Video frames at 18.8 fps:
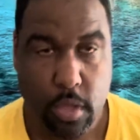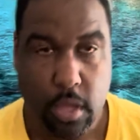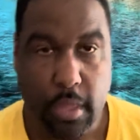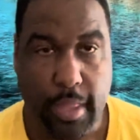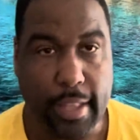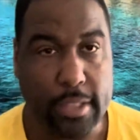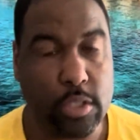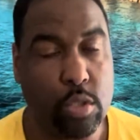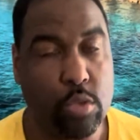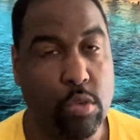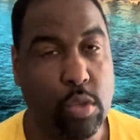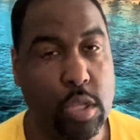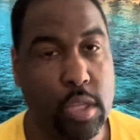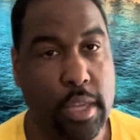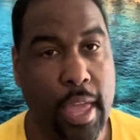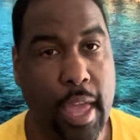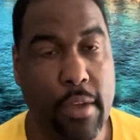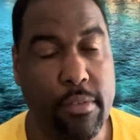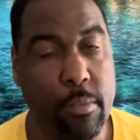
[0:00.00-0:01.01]
that you couldn't
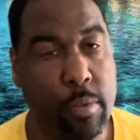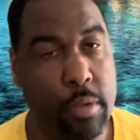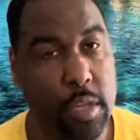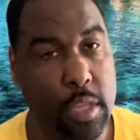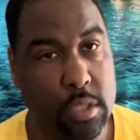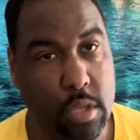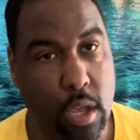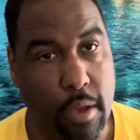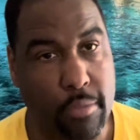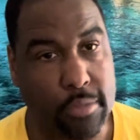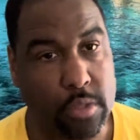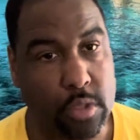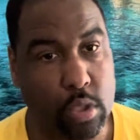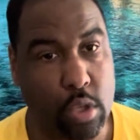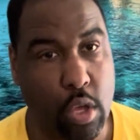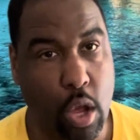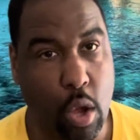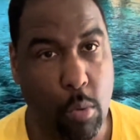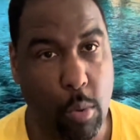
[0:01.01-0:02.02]
have a police officer
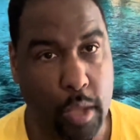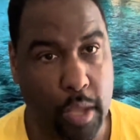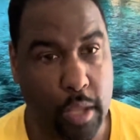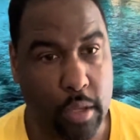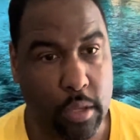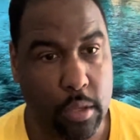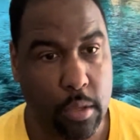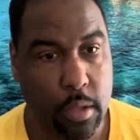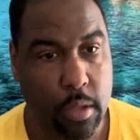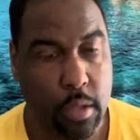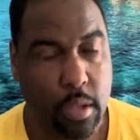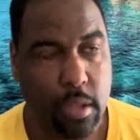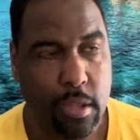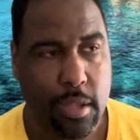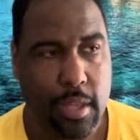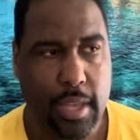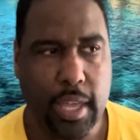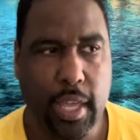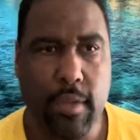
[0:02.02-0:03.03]
go in,
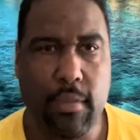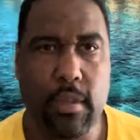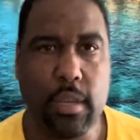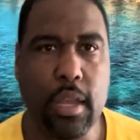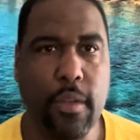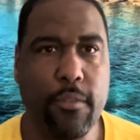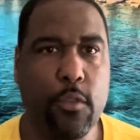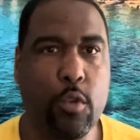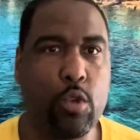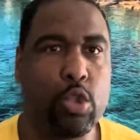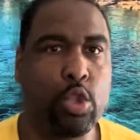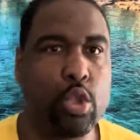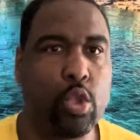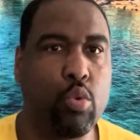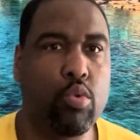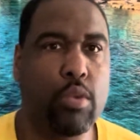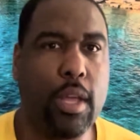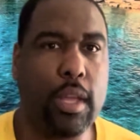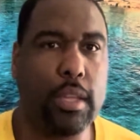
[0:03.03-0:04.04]
even if you're
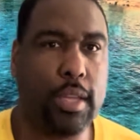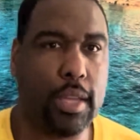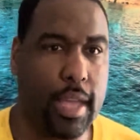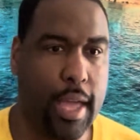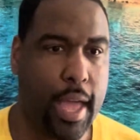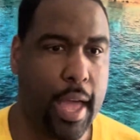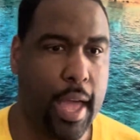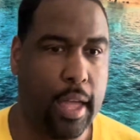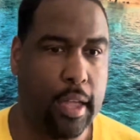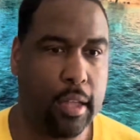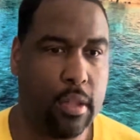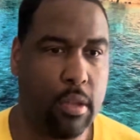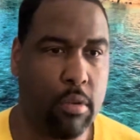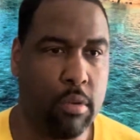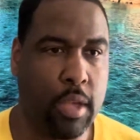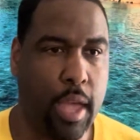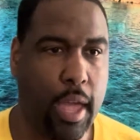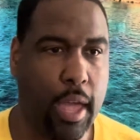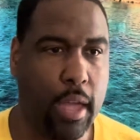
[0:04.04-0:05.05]
shooting at the guy,
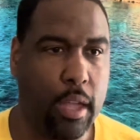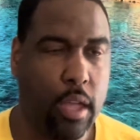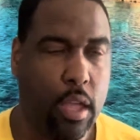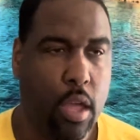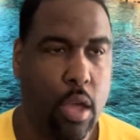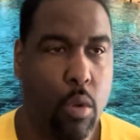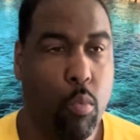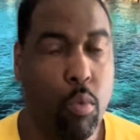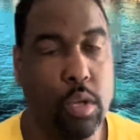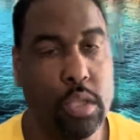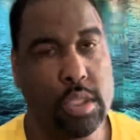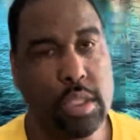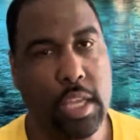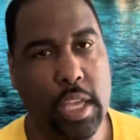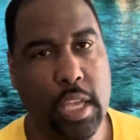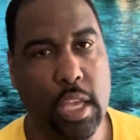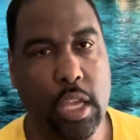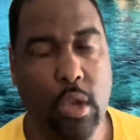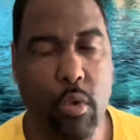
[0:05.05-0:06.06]
okay, what is
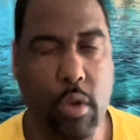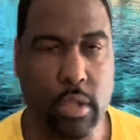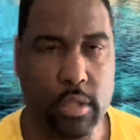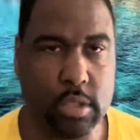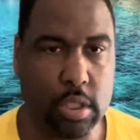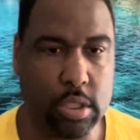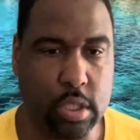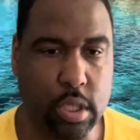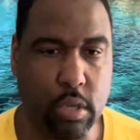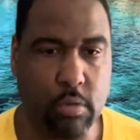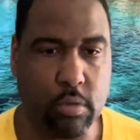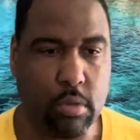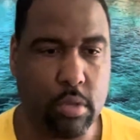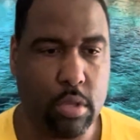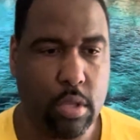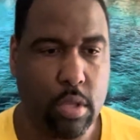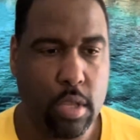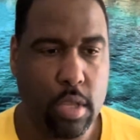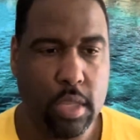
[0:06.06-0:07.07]
he going to do?
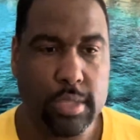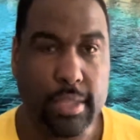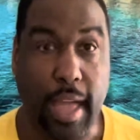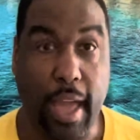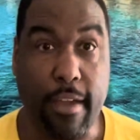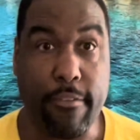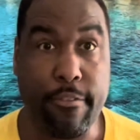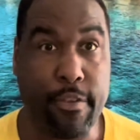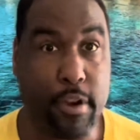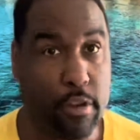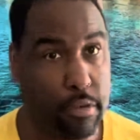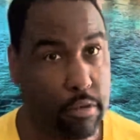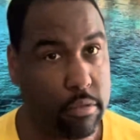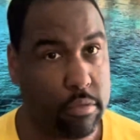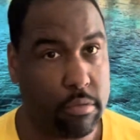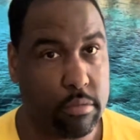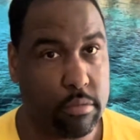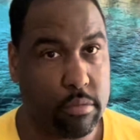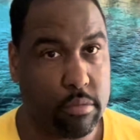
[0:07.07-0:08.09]
Divert.
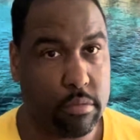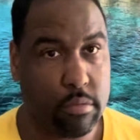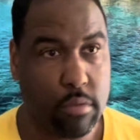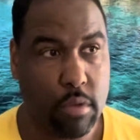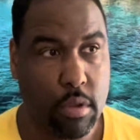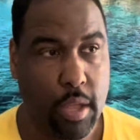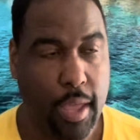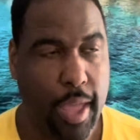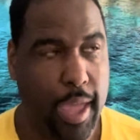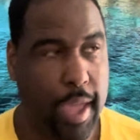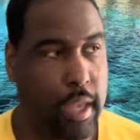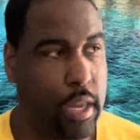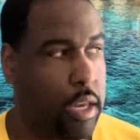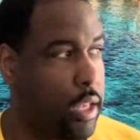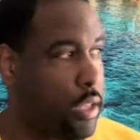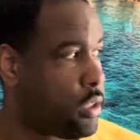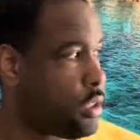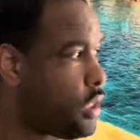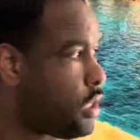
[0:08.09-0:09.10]
Hey,
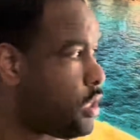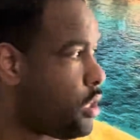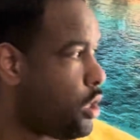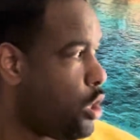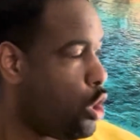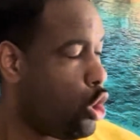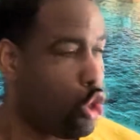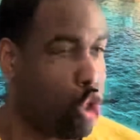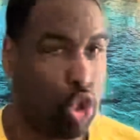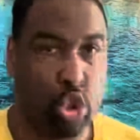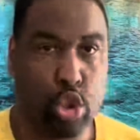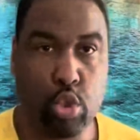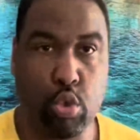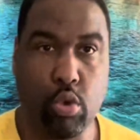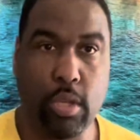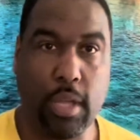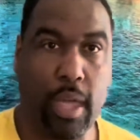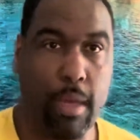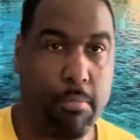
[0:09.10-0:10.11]
listen, you're
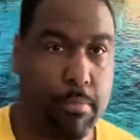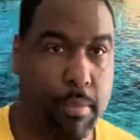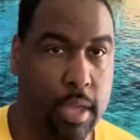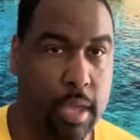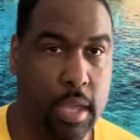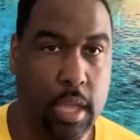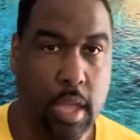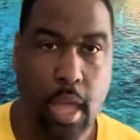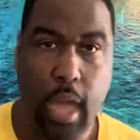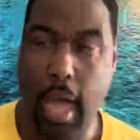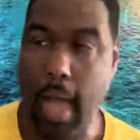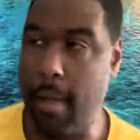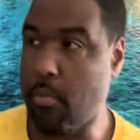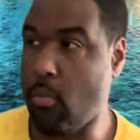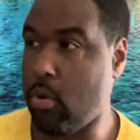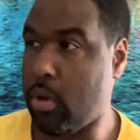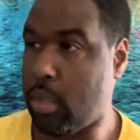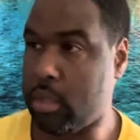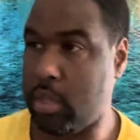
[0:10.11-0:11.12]
shooting at me. I'm
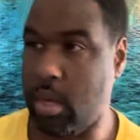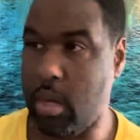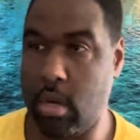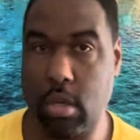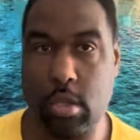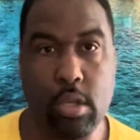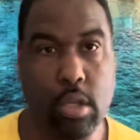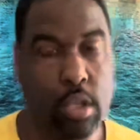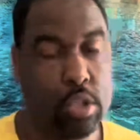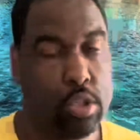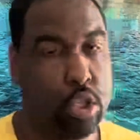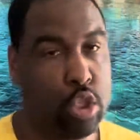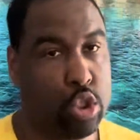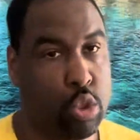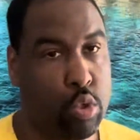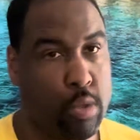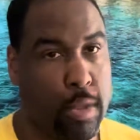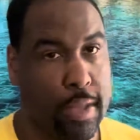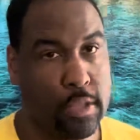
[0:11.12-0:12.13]
going to turn to
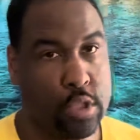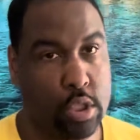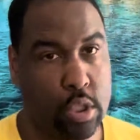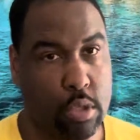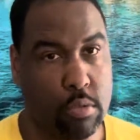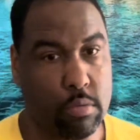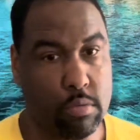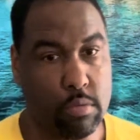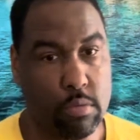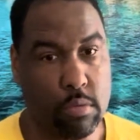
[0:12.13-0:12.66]
shoot at you.